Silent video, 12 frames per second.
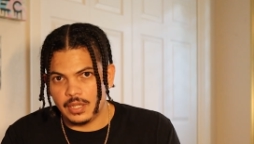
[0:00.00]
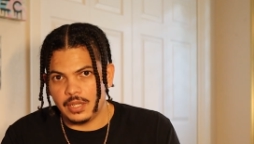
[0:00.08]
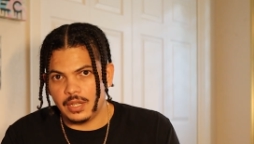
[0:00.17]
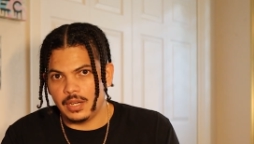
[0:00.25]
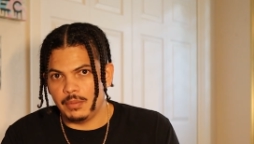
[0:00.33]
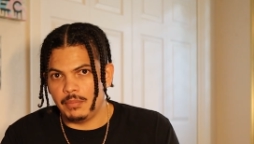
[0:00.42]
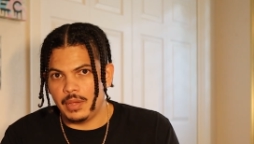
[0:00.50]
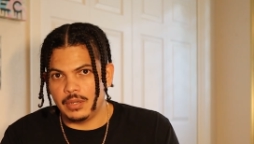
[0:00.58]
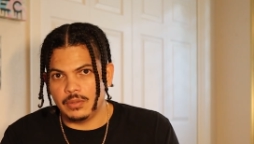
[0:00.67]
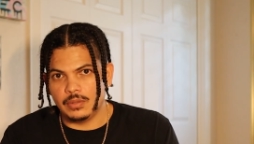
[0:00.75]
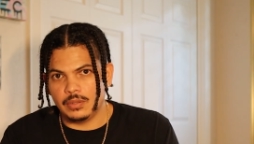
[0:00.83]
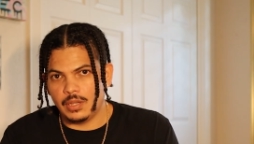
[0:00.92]
Any kind of
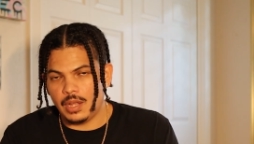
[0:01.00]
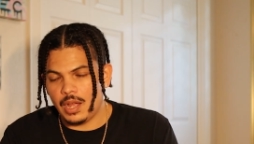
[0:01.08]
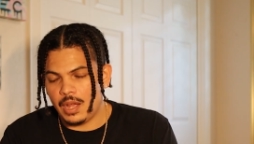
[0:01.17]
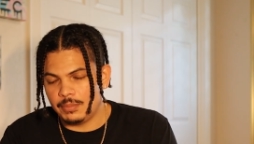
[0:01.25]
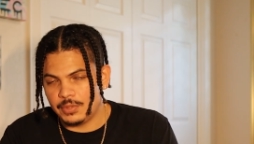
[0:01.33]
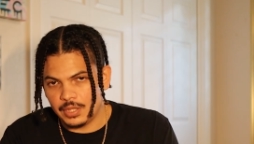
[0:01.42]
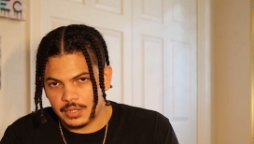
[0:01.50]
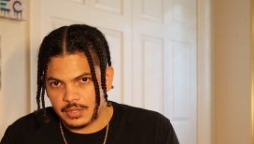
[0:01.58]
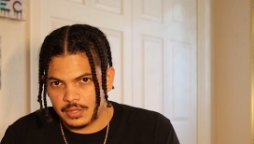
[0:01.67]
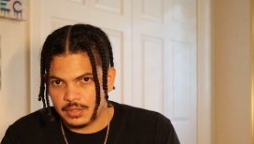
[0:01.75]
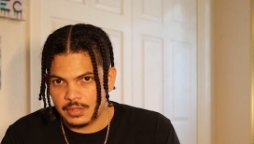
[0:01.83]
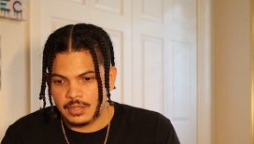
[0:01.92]
metal
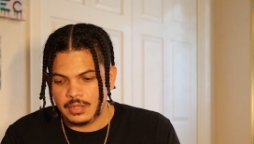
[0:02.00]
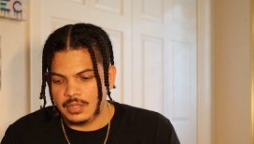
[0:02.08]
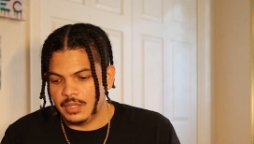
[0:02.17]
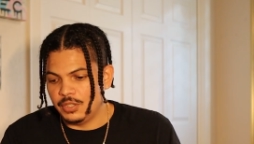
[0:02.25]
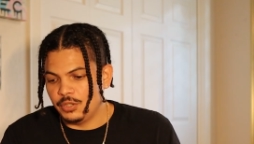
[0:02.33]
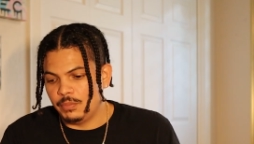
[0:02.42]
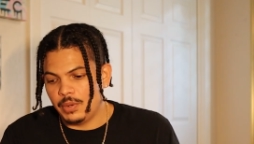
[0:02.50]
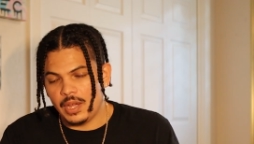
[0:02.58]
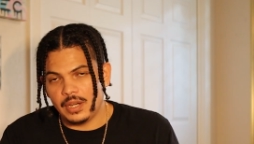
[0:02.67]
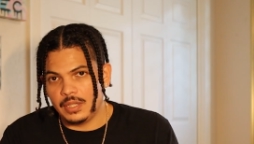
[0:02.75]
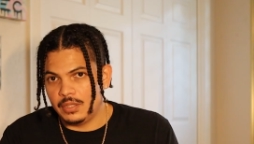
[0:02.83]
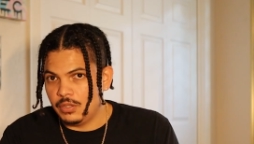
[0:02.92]
objects in your body?